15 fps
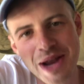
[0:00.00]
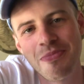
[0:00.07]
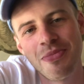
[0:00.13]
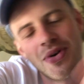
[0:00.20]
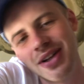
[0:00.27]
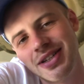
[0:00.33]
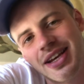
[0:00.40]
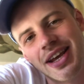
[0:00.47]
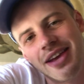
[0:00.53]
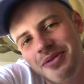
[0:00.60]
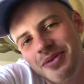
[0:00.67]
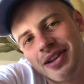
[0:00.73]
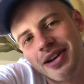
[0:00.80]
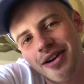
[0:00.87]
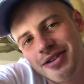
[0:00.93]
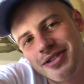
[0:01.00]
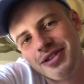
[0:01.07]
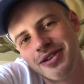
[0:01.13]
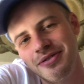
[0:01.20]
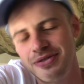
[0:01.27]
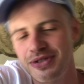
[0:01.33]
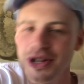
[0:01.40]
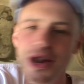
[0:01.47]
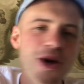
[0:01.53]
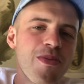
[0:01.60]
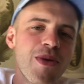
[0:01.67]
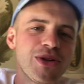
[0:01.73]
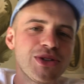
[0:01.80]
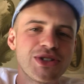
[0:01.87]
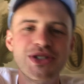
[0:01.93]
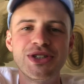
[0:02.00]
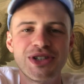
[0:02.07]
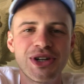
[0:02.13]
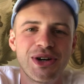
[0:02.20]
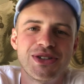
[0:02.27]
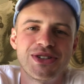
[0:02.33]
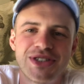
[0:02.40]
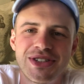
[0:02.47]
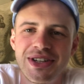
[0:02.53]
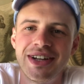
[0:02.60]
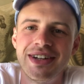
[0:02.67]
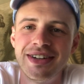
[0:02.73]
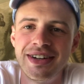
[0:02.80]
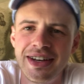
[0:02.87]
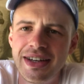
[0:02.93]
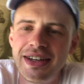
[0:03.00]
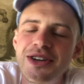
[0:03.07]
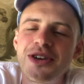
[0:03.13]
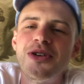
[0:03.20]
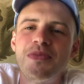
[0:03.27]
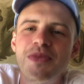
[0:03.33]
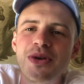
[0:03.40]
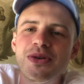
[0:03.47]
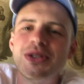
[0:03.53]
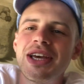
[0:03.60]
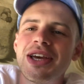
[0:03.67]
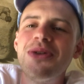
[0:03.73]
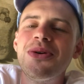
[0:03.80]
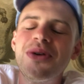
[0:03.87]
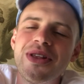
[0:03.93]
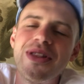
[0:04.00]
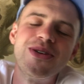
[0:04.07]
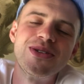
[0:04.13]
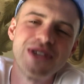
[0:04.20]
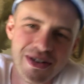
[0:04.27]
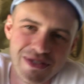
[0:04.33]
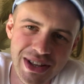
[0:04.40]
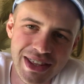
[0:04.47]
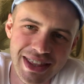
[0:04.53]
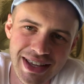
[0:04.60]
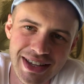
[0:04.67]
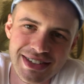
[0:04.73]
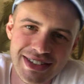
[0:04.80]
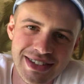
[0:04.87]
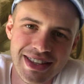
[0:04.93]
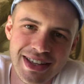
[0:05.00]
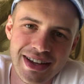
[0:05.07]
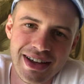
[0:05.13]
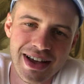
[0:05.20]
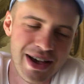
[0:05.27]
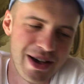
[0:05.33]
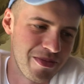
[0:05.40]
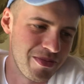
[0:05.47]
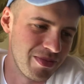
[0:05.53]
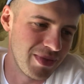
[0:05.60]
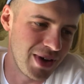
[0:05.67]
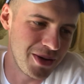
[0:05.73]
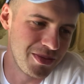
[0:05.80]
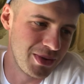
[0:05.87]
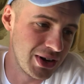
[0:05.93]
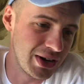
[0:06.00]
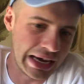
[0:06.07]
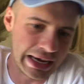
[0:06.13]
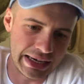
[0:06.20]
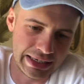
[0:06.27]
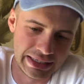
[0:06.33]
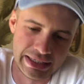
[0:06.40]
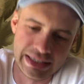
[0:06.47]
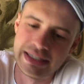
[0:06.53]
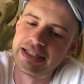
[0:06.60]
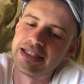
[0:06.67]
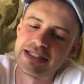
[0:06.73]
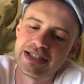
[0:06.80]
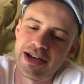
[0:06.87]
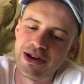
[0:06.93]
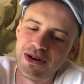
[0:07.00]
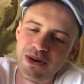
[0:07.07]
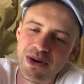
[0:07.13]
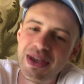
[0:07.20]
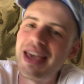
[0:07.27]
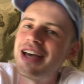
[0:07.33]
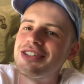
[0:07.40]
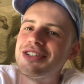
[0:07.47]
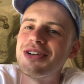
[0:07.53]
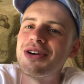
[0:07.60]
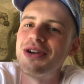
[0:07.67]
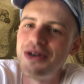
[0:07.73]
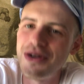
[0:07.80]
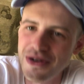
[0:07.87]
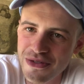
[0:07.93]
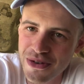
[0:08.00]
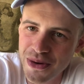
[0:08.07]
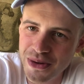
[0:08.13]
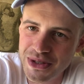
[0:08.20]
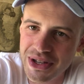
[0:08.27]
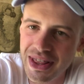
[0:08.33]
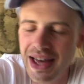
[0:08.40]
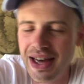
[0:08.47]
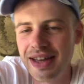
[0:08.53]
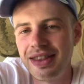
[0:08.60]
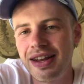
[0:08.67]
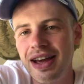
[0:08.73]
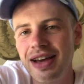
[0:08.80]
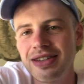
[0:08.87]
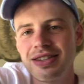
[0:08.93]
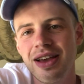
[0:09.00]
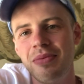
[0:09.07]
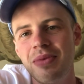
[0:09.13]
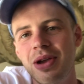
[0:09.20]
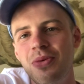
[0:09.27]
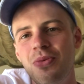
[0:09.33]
pretty with lots of slow motion shots and good music and all of those lovely things that I'm good at. So yes, you can look forward to that in the next coming